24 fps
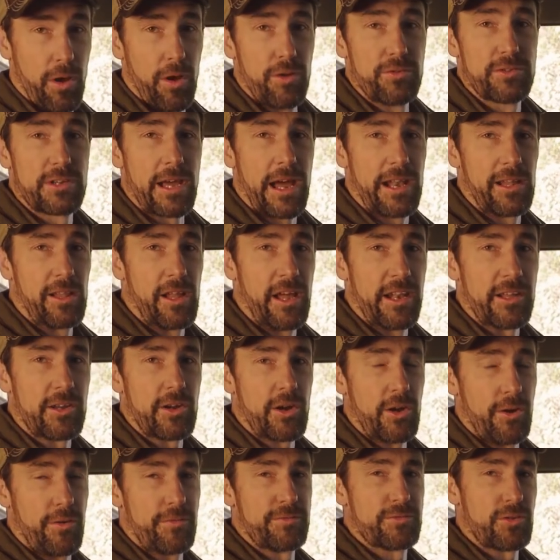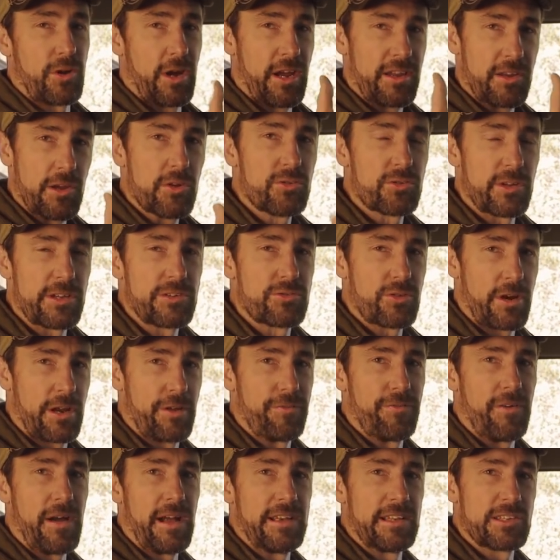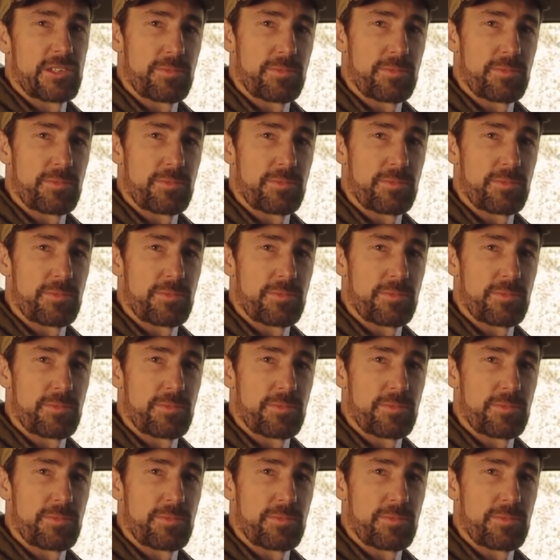road's got a lot of curves. So I usually try to find